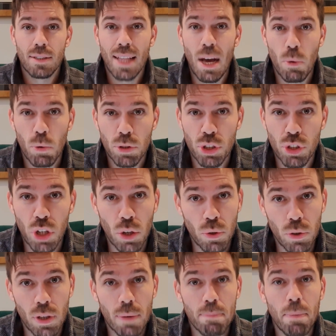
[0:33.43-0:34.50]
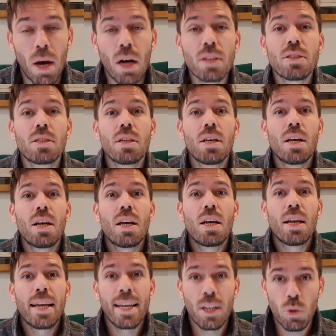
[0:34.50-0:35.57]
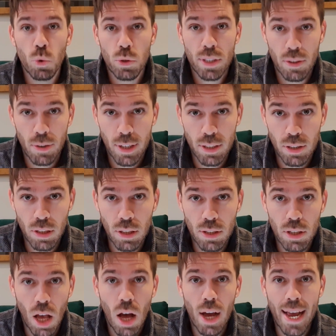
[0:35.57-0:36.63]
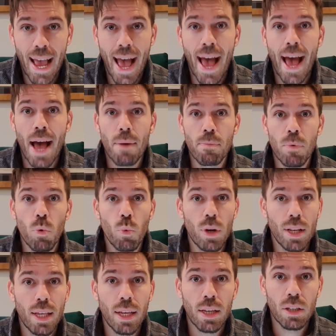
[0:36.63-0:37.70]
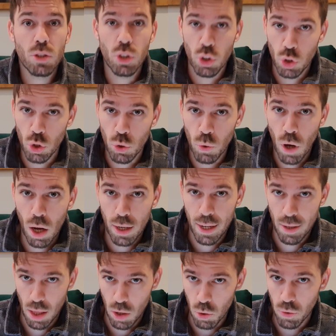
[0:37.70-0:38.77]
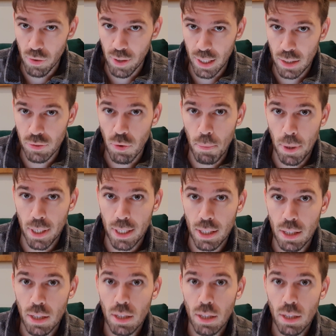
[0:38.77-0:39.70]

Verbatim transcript: That was a joke, but in all seriousness, I am willing to do unethical things for money.